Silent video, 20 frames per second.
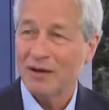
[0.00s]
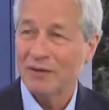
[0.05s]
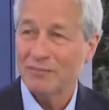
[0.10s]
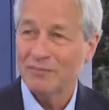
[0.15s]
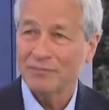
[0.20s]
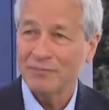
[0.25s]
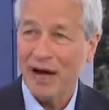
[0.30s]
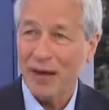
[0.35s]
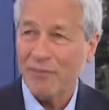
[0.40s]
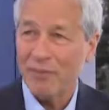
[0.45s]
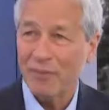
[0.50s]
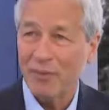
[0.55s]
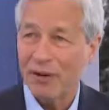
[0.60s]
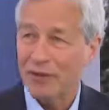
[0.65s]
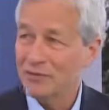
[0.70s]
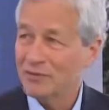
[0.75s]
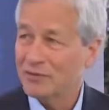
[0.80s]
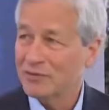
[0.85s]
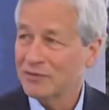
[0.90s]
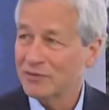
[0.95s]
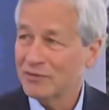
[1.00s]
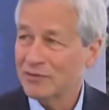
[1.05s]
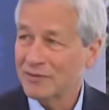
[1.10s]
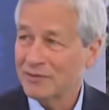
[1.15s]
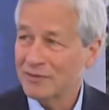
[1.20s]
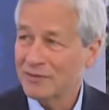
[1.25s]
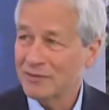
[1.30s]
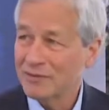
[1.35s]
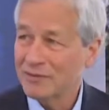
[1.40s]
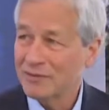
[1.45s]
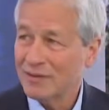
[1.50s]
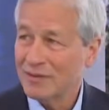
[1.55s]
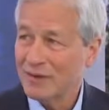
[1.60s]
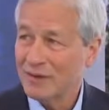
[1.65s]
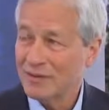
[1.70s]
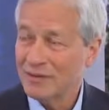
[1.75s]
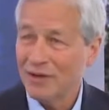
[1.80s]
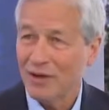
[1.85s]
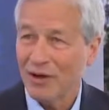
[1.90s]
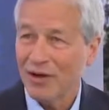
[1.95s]
compromise.
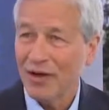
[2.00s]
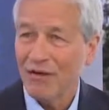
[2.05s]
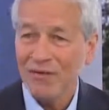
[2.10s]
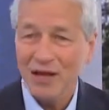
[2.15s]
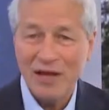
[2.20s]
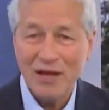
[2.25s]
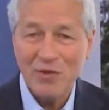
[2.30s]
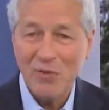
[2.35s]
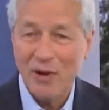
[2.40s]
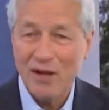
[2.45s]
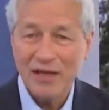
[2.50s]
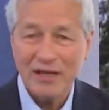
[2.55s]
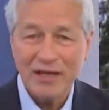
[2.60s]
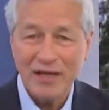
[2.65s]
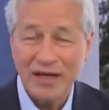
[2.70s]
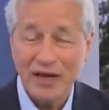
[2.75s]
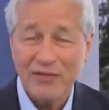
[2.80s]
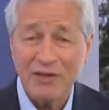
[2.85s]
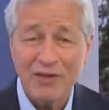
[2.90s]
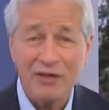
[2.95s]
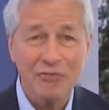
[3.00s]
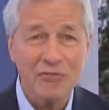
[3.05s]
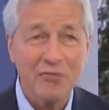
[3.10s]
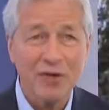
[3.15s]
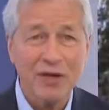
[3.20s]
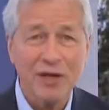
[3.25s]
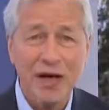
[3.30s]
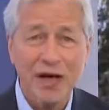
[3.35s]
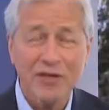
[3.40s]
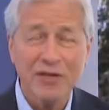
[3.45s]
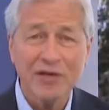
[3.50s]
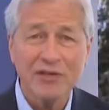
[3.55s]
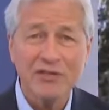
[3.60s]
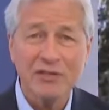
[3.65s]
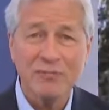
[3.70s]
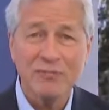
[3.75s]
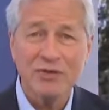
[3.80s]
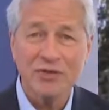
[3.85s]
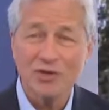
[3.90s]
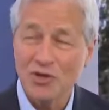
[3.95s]
Any way you can. I think it's
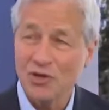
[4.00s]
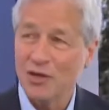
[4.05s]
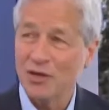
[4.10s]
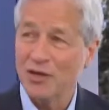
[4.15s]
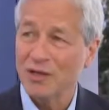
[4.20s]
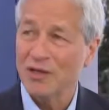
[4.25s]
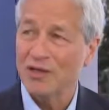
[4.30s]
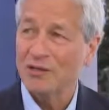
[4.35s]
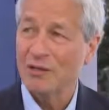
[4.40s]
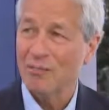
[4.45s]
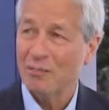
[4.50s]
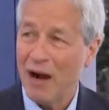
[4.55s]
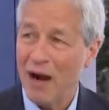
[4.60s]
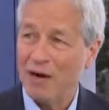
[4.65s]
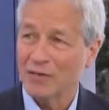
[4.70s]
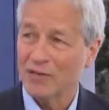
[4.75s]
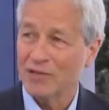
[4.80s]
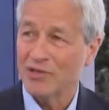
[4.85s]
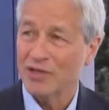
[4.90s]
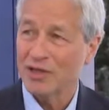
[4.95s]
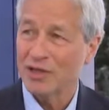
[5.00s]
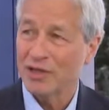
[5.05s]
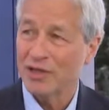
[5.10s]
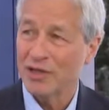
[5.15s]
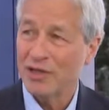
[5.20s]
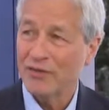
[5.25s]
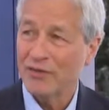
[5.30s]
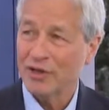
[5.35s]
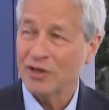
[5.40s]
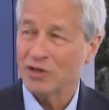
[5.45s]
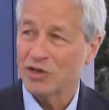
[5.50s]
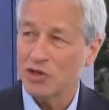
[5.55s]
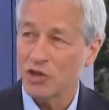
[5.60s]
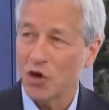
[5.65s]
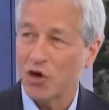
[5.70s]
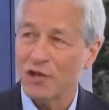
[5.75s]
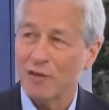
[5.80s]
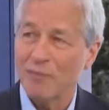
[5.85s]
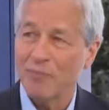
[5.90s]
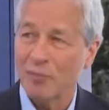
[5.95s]
absurd in a democracy that your
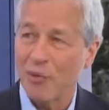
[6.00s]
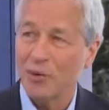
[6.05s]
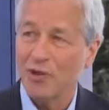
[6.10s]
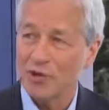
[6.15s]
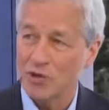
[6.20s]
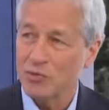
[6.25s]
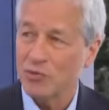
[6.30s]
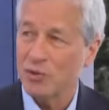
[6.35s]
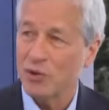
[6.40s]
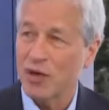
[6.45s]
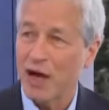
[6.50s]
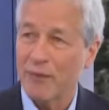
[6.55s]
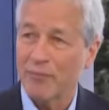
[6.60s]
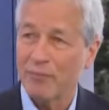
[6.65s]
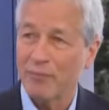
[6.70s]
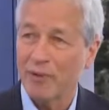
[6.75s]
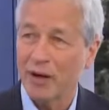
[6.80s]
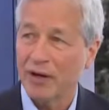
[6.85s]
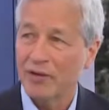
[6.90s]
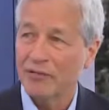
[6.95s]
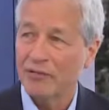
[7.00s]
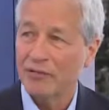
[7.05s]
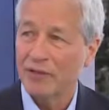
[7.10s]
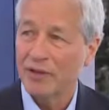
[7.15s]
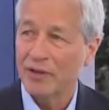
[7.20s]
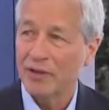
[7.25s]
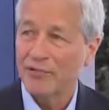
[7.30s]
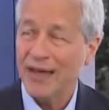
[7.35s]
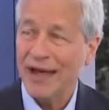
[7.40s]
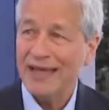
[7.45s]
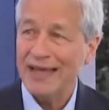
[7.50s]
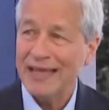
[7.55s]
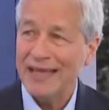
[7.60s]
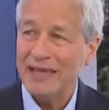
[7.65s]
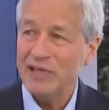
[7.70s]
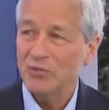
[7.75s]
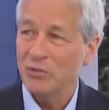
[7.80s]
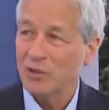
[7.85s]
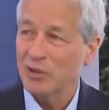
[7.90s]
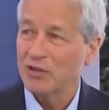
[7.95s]
starting point is you won't compromise. That
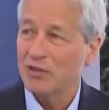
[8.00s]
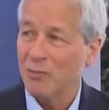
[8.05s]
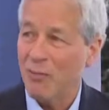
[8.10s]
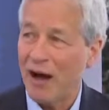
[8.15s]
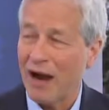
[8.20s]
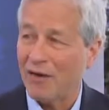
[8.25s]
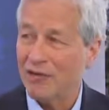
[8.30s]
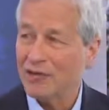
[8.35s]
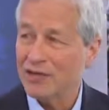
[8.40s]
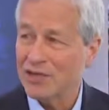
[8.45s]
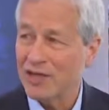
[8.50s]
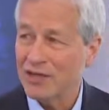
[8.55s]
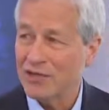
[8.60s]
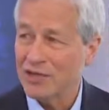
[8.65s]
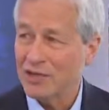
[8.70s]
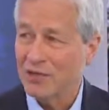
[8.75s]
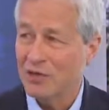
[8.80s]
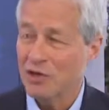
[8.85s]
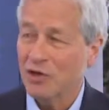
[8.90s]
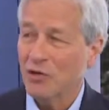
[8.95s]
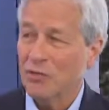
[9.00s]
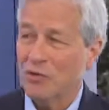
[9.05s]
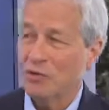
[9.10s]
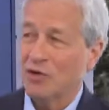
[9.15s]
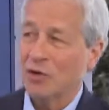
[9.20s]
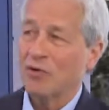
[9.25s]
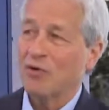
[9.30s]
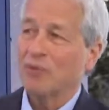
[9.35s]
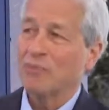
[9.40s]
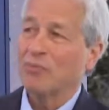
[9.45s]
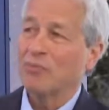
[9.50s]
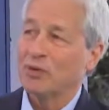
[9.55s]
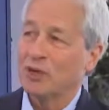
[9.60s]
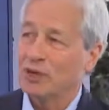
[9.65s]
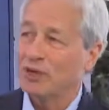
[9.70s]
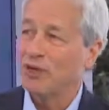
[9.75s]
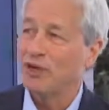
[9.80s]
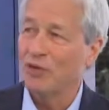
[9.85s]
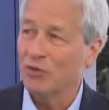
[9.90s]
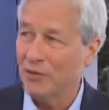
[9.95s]
is what a democracy is. That we don't
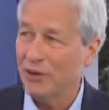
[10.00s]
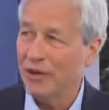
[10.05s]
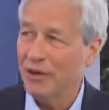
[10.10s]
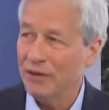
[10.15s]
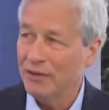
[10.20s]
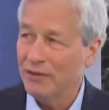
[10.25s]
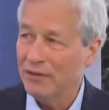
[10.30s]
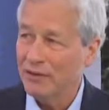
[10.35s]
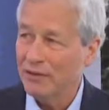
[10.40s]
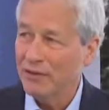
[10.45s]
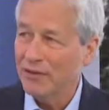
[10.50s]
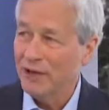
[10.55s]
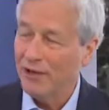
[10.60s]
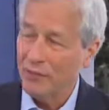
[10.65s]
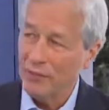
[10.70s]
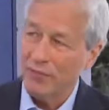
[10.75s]
completely agree, and then we